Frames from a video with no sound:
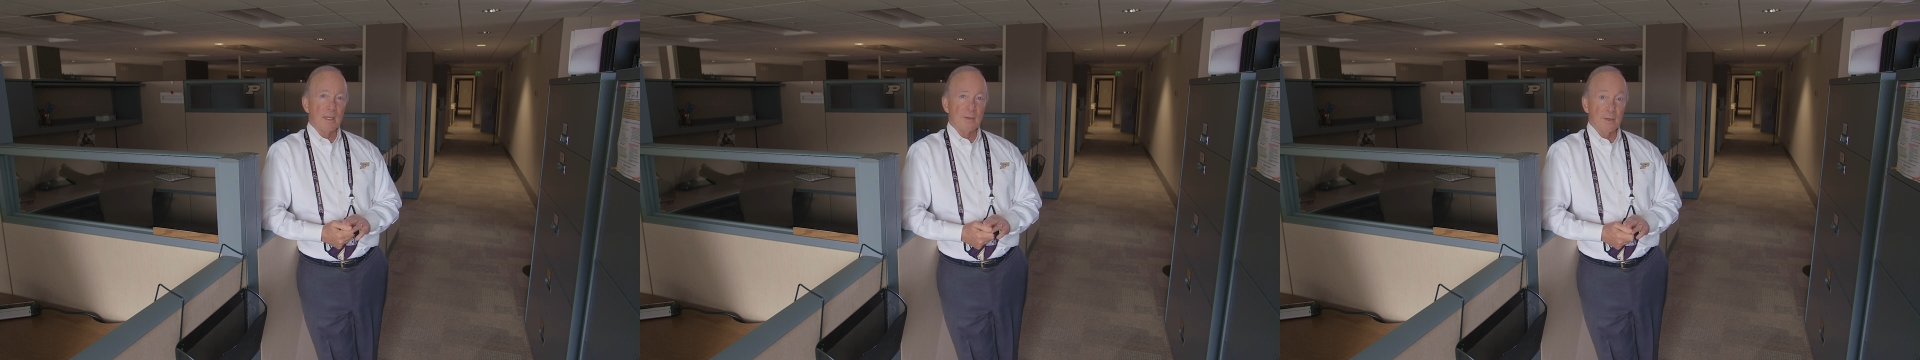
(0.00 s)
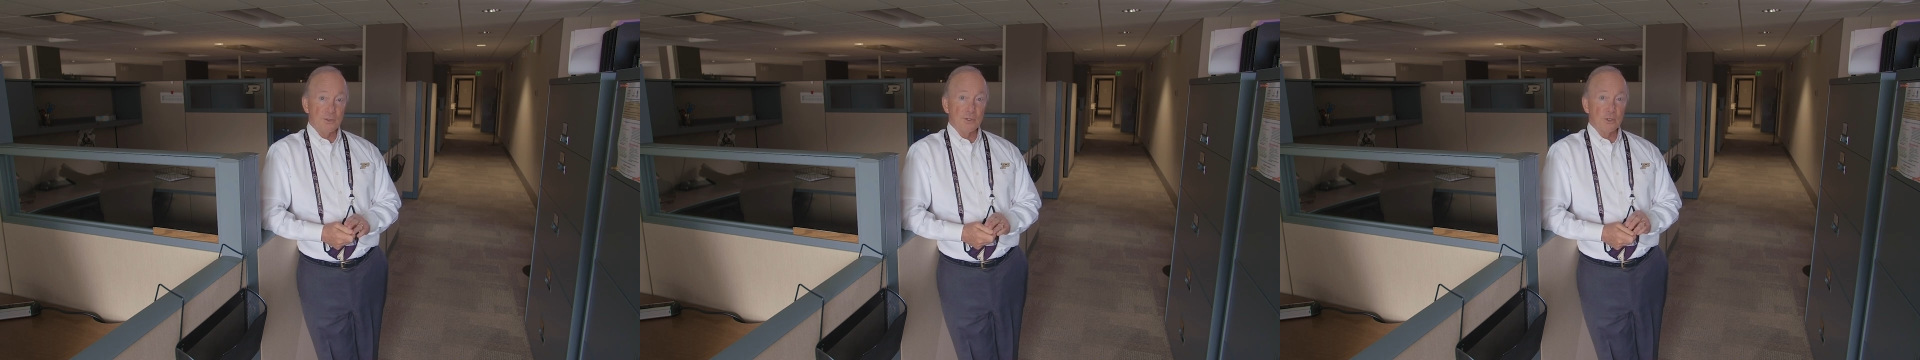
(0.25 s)

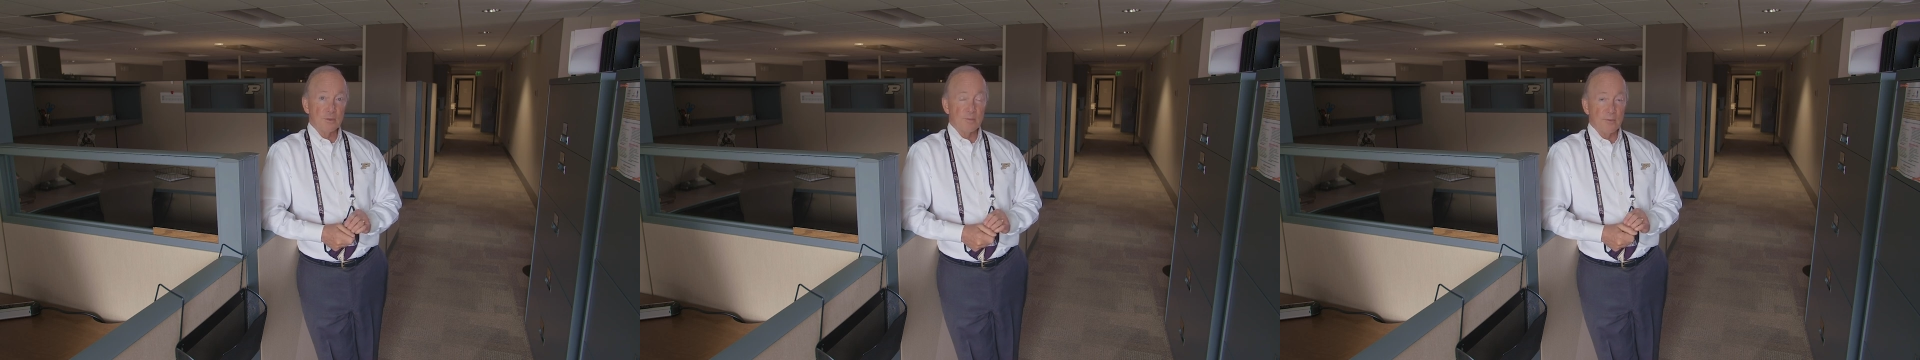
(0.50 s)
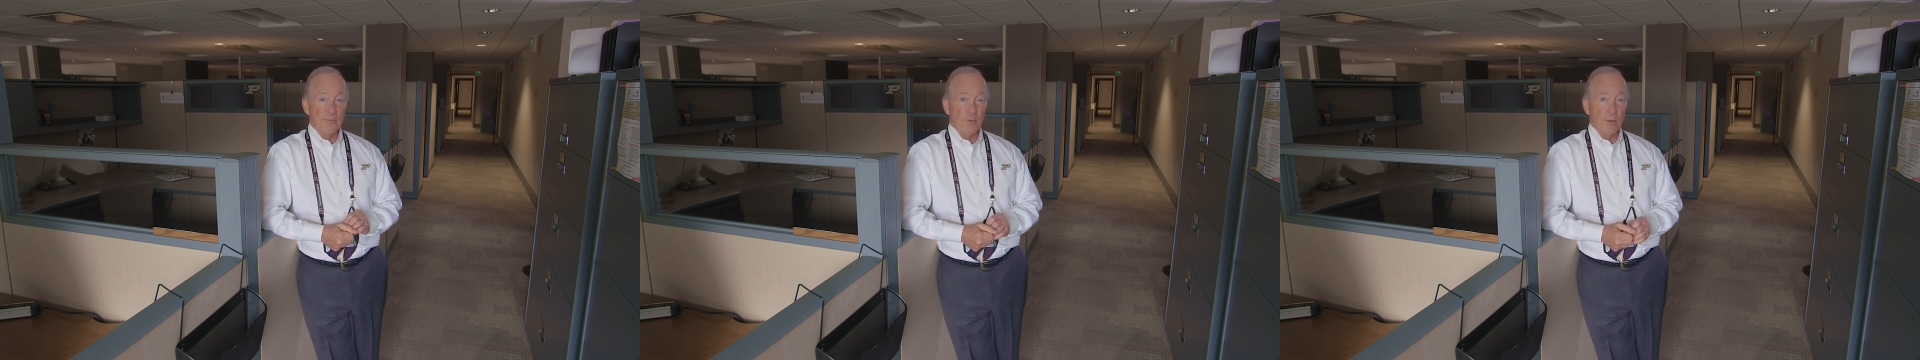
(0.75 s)
This year's
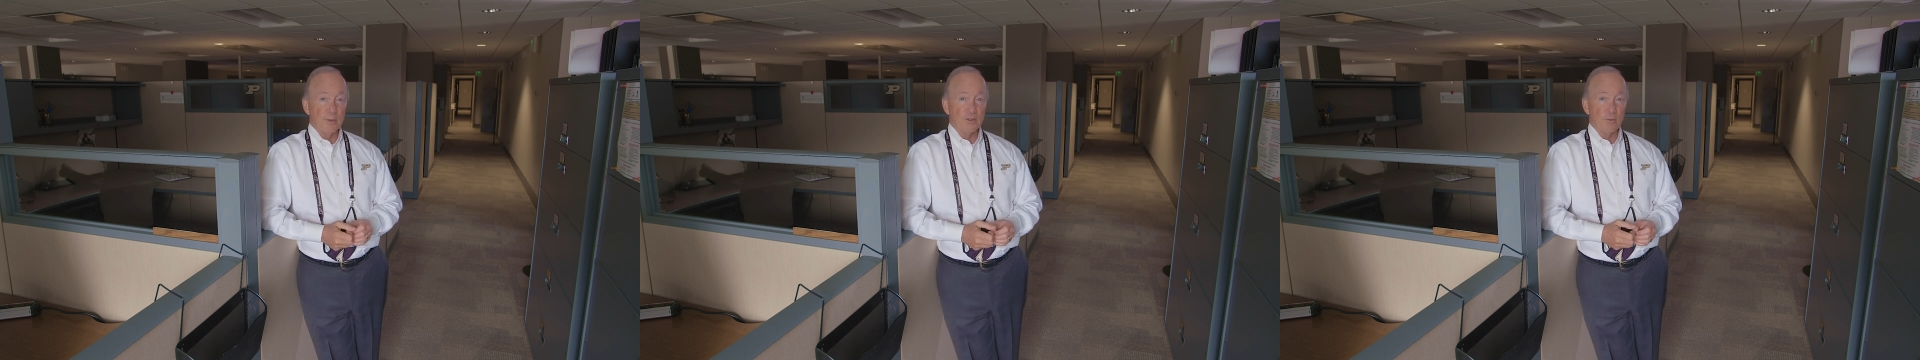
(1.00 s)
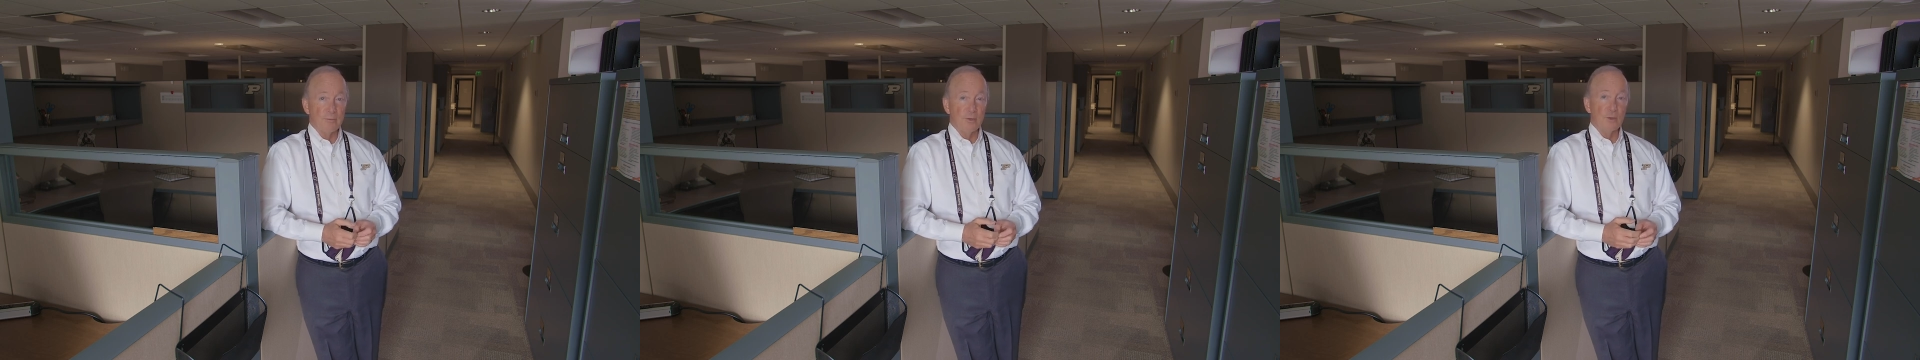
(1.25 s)

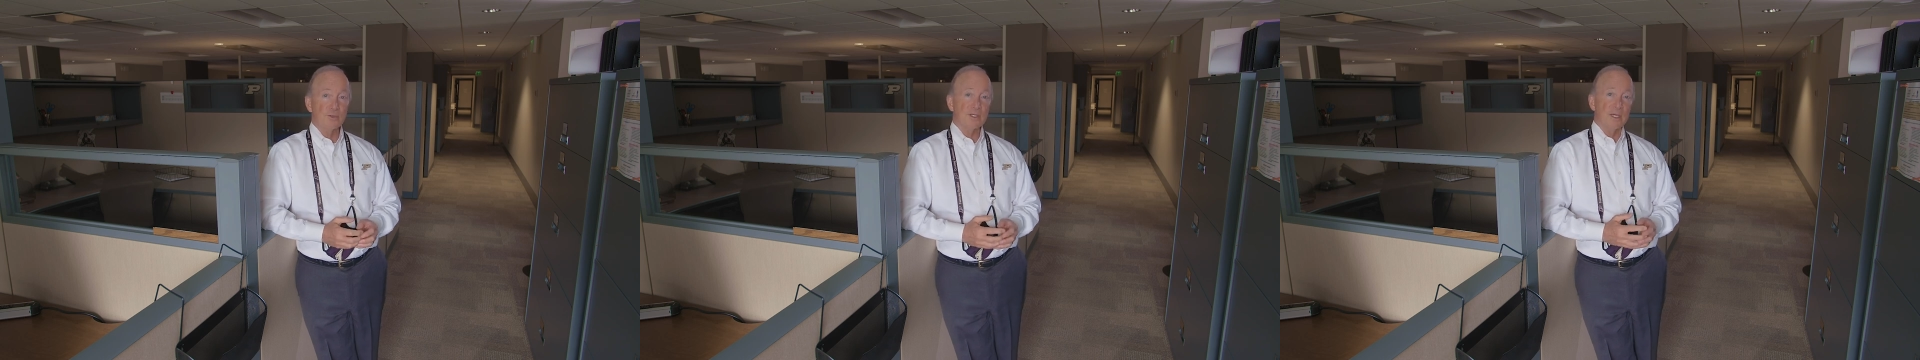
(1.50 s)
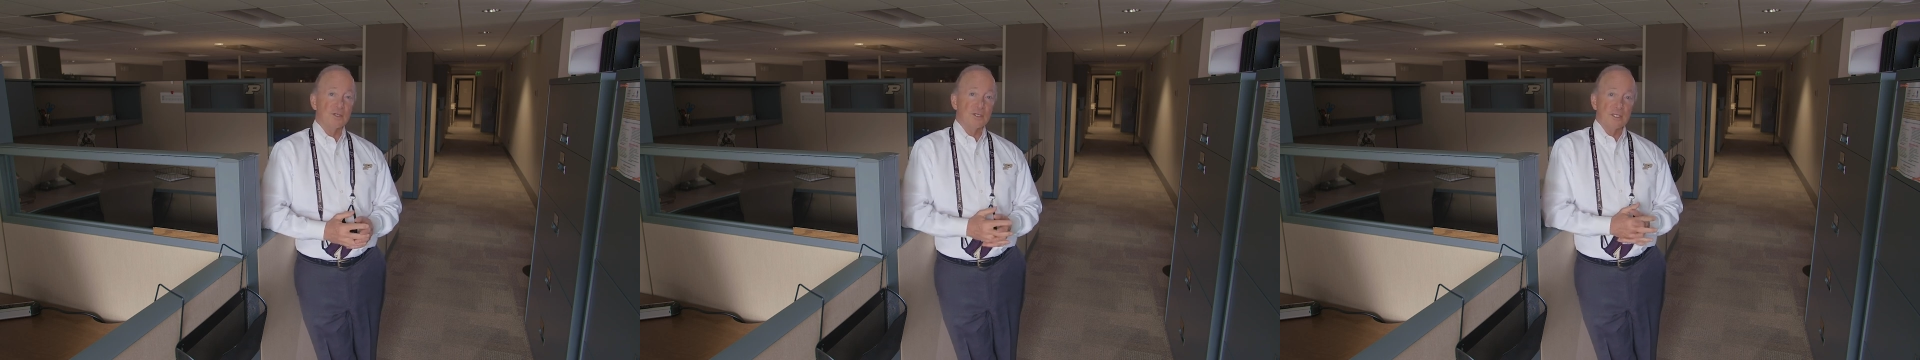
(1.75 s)
performance review
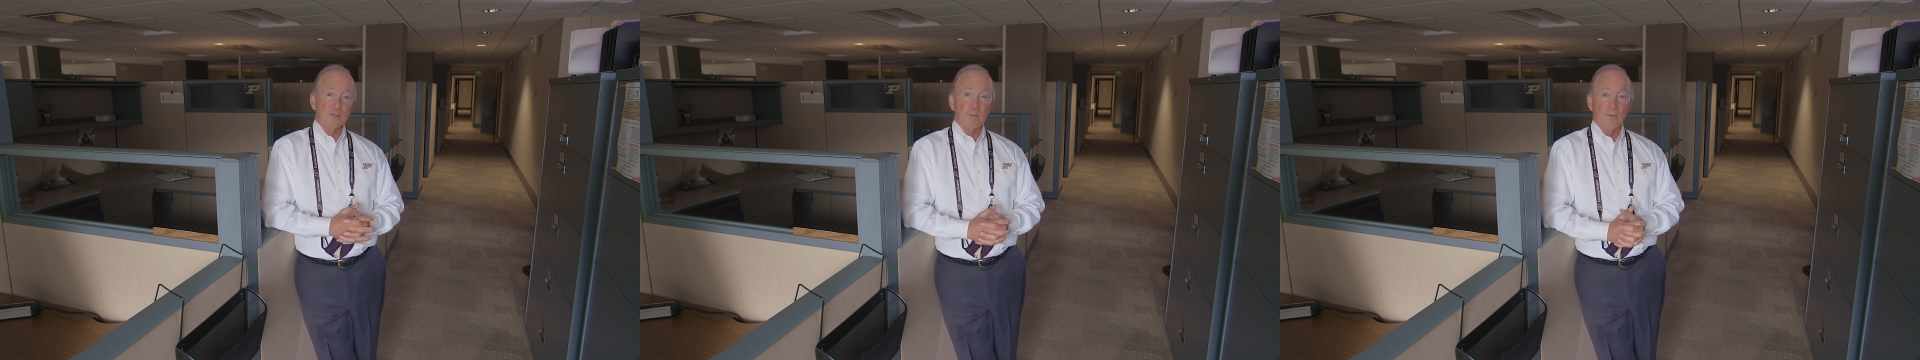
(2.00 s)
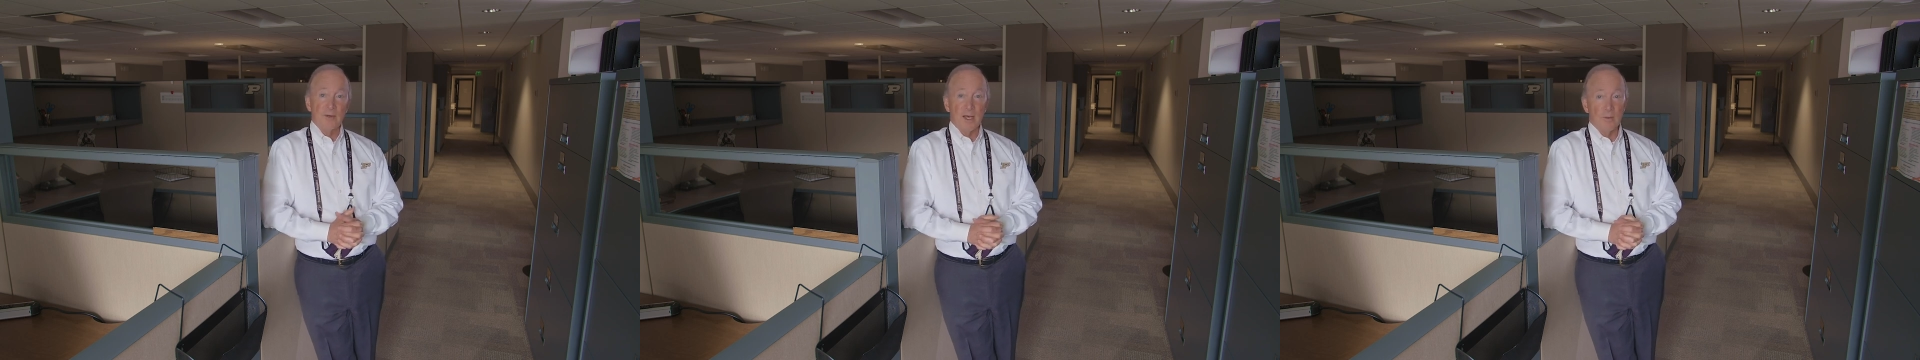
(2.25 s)
sessions
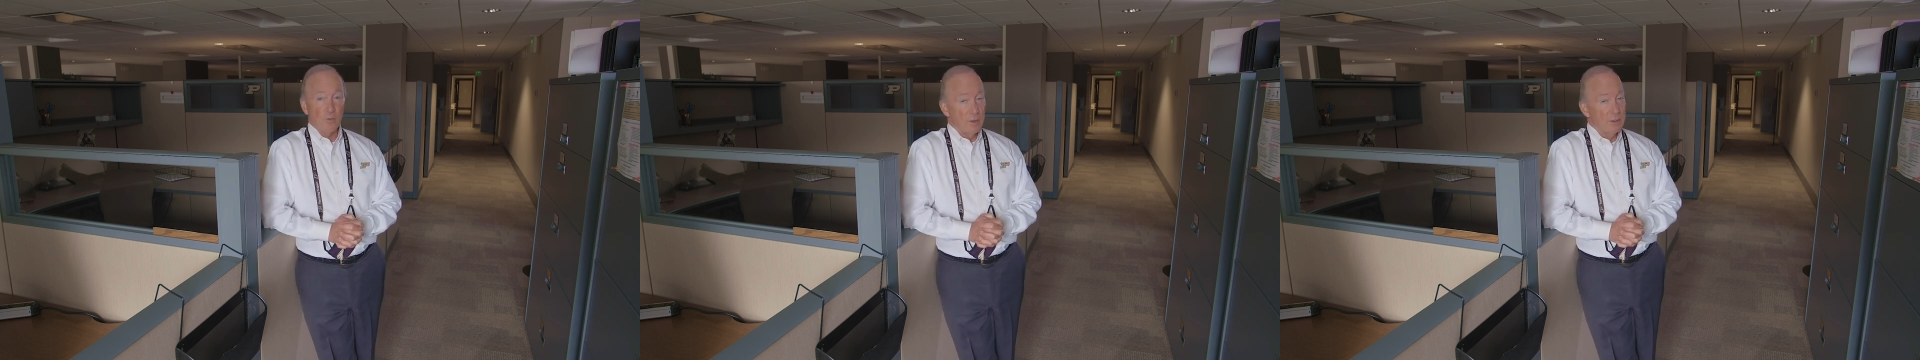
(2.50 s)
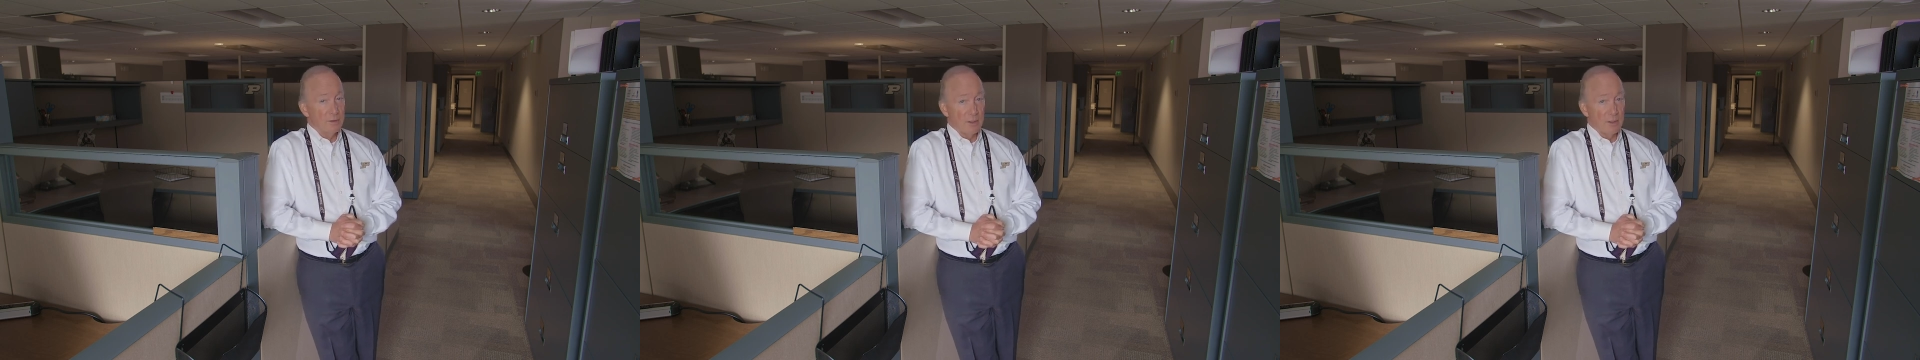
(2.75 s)
provide one